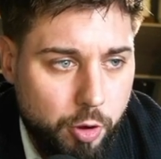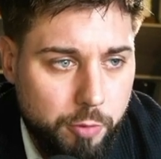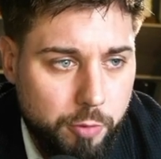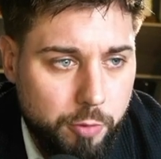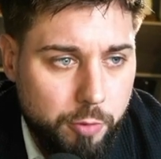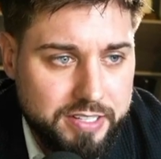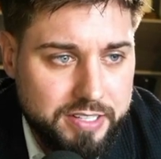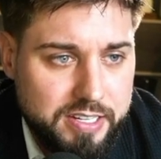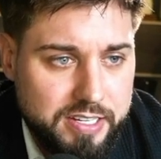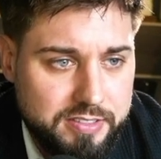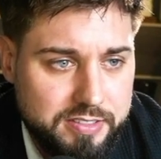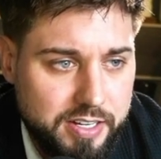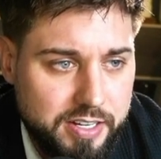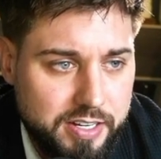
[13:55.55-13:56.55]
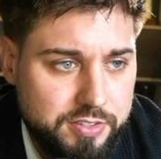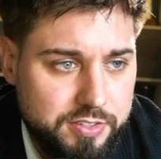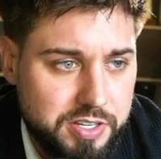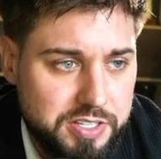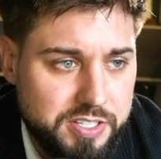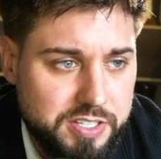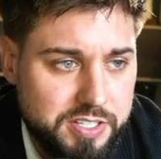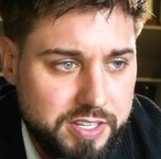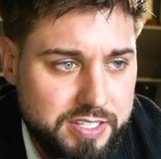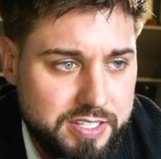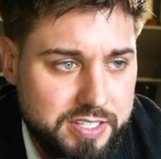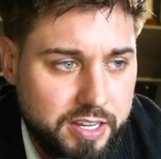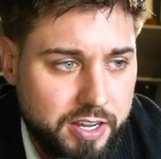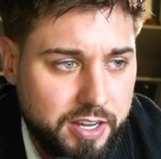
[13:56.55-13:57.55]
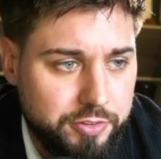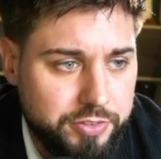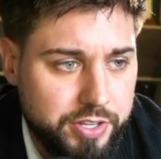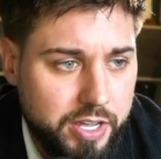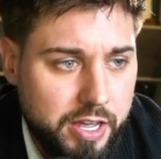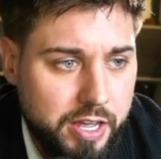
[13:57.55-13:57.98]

Omni Assist, and as you can see on this account,